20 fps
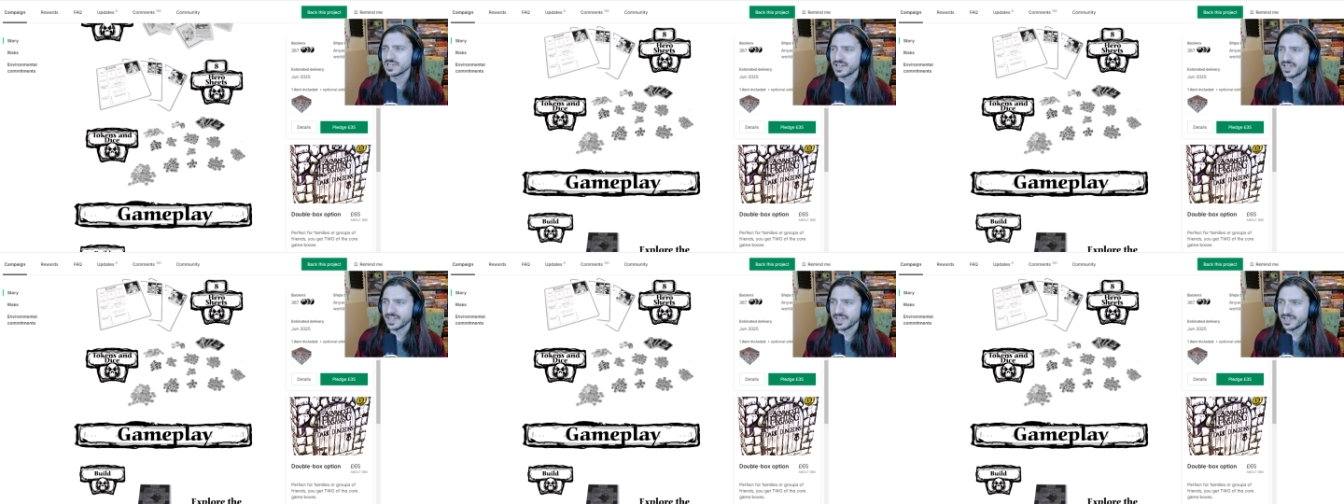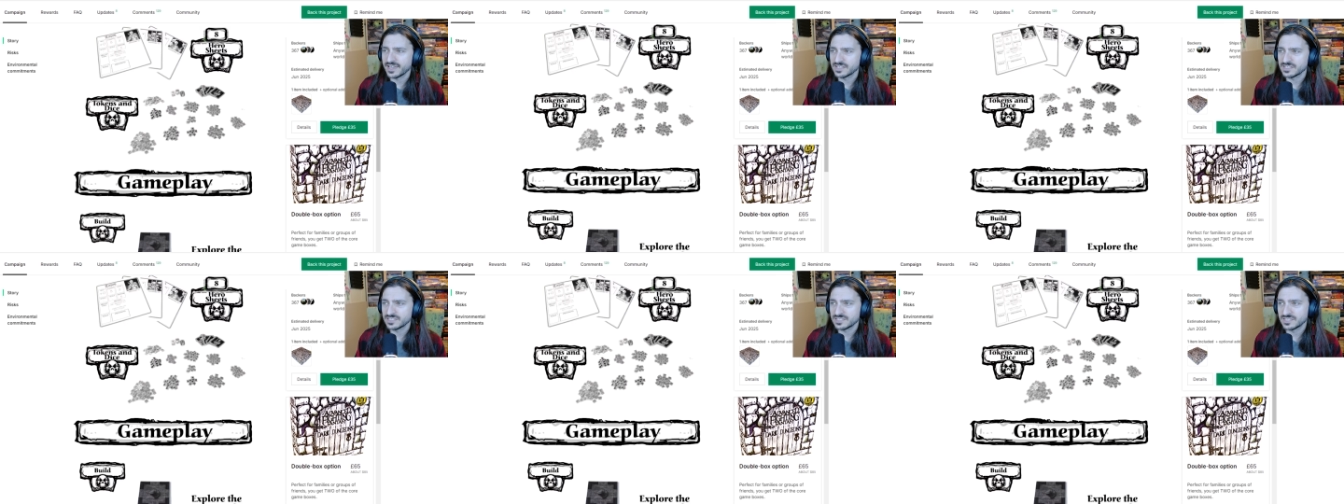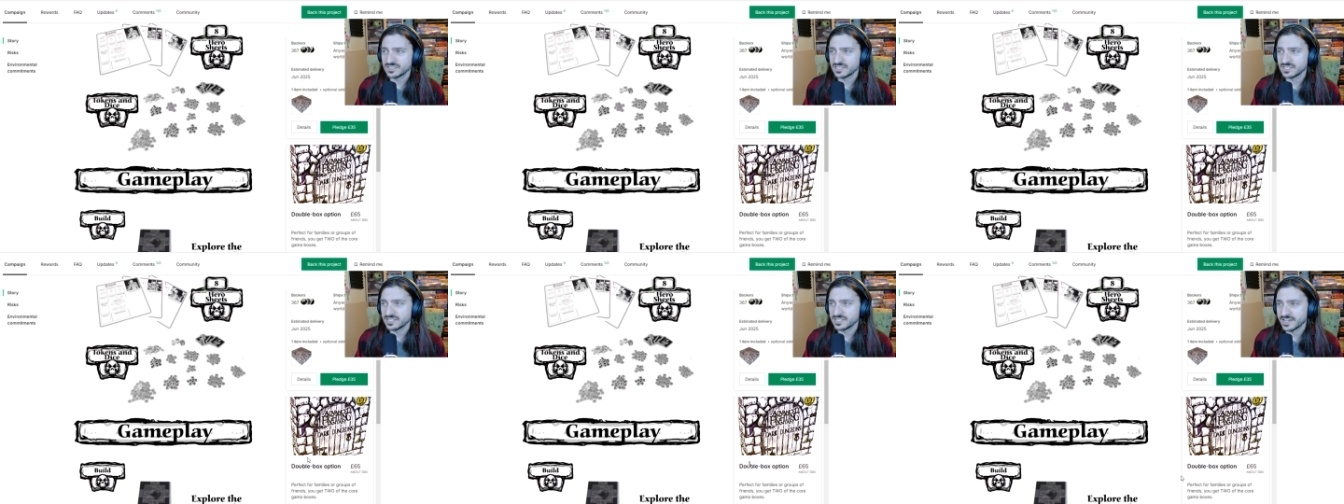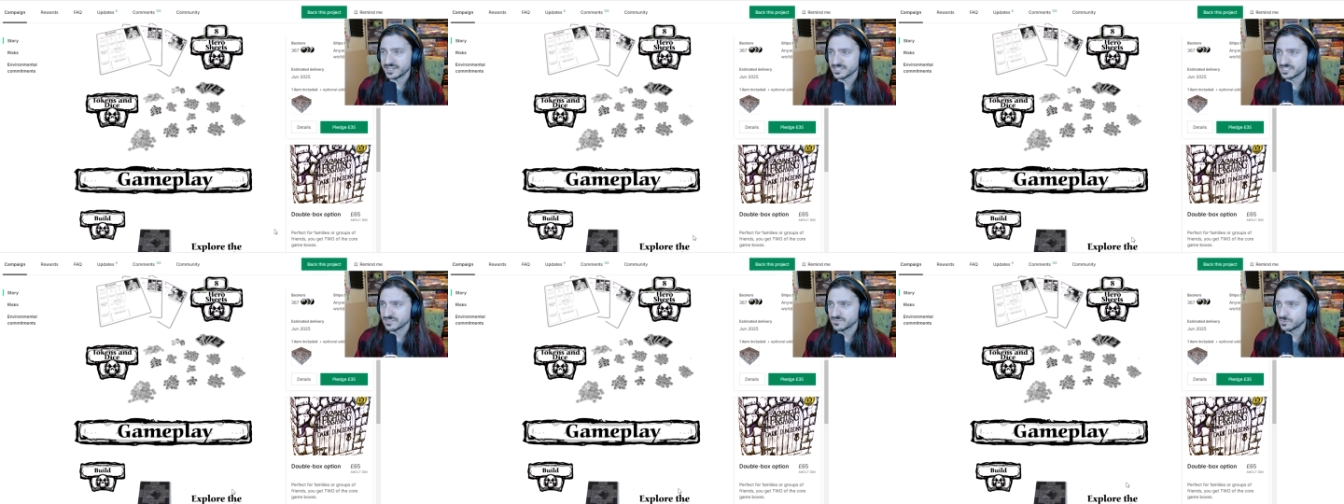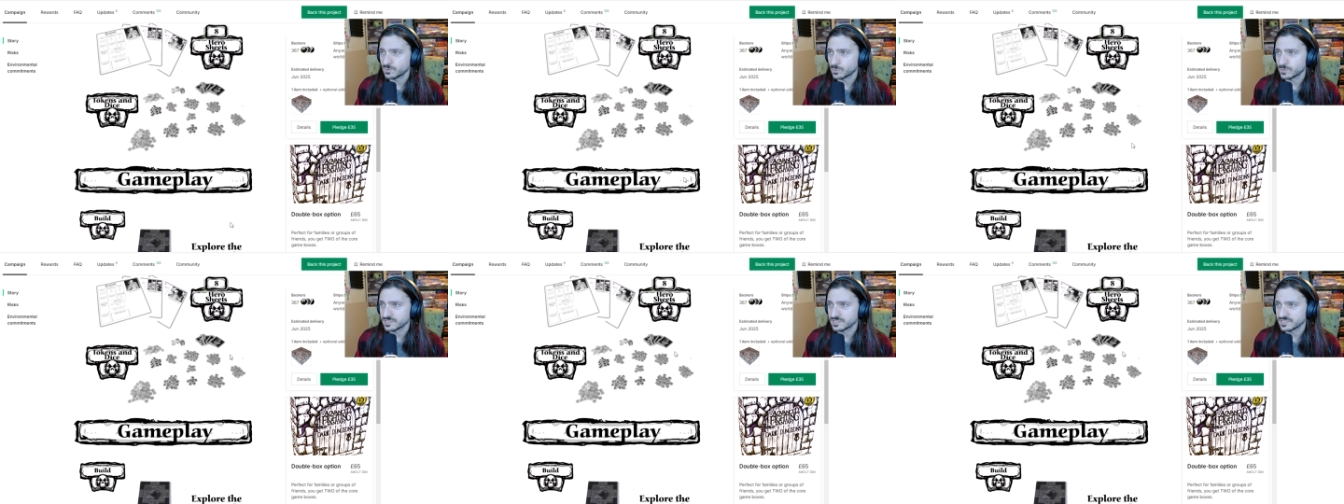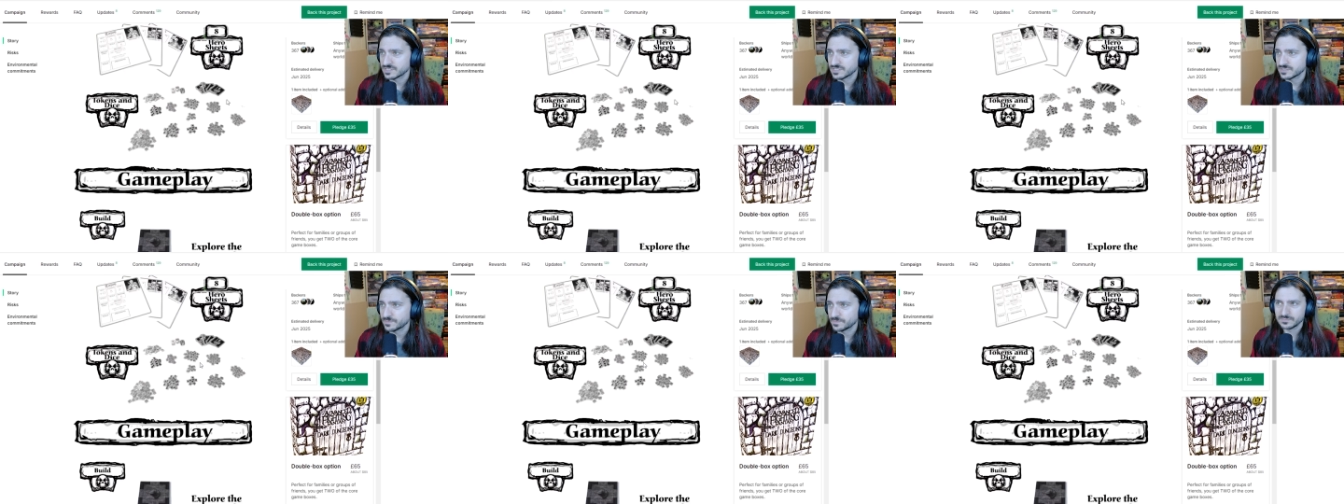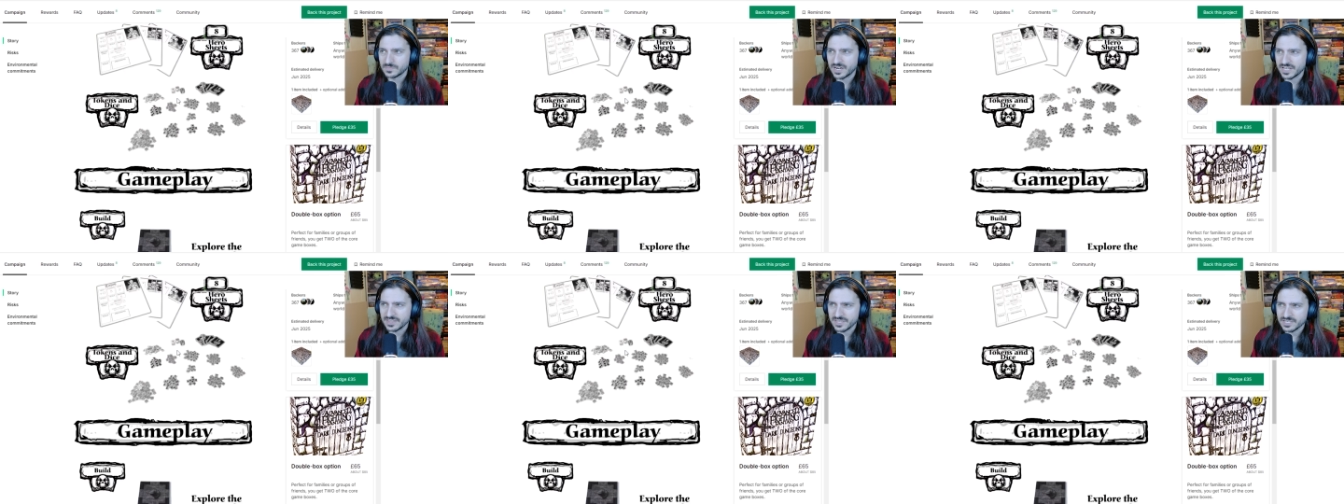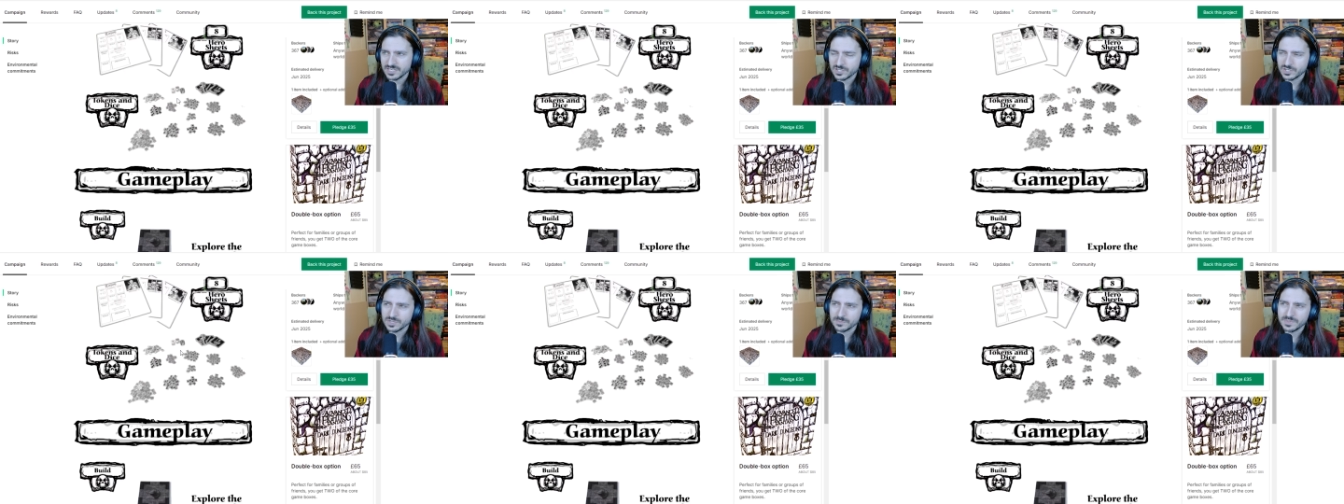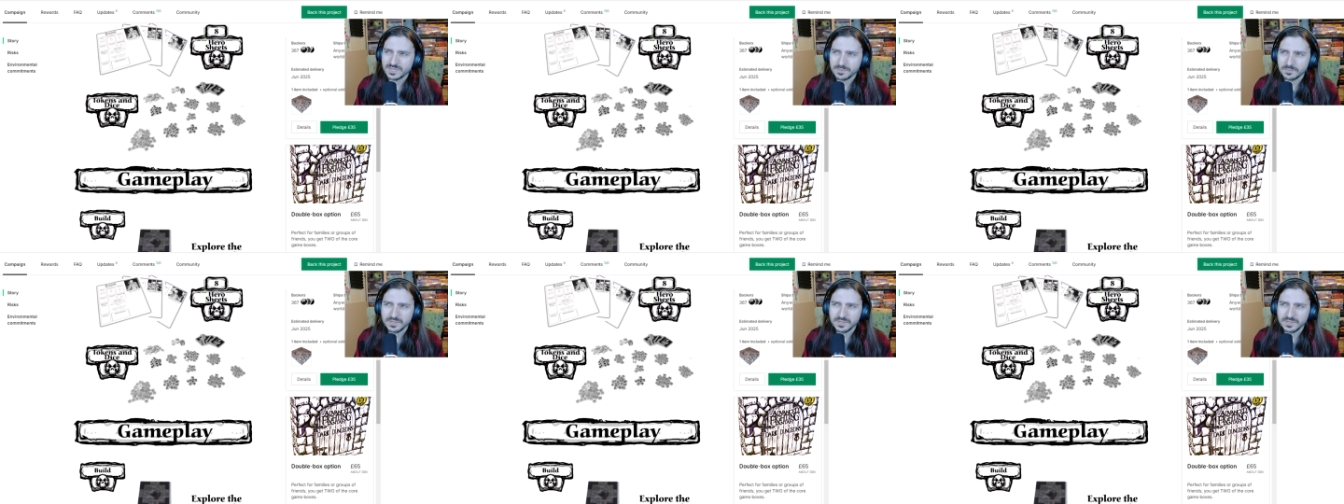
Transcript: And the dice, of course. But I think it could be a